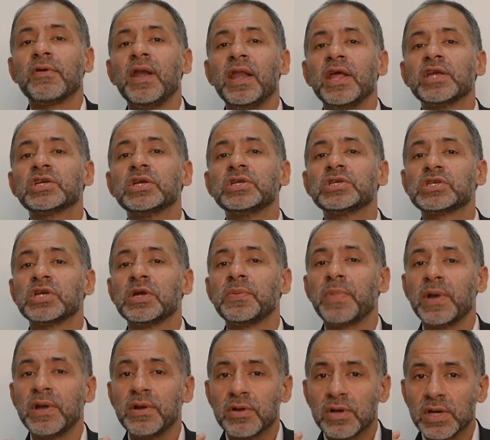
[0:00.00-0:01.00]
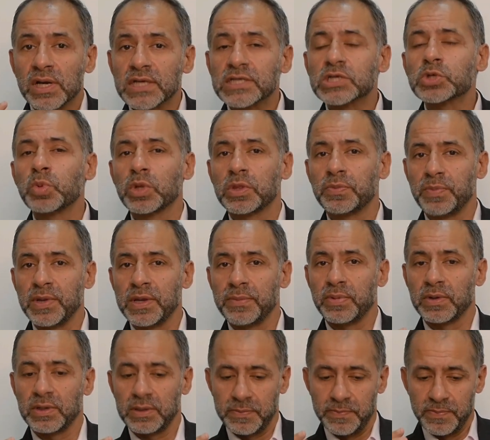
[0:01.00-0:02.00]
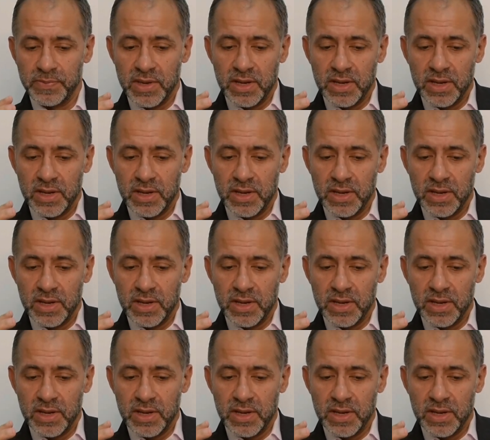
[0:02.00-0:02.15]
relationship and trust with people.